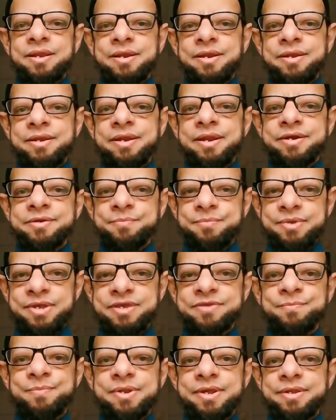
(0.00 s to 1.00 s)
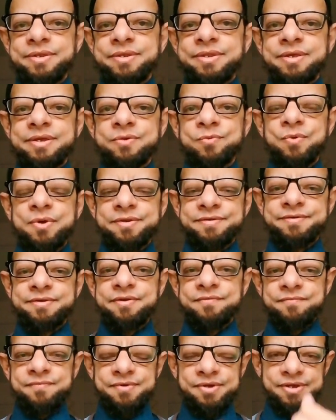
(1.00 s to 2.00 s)
let me explain the
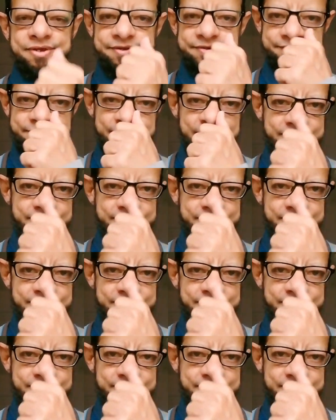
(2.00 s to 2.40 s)
question first,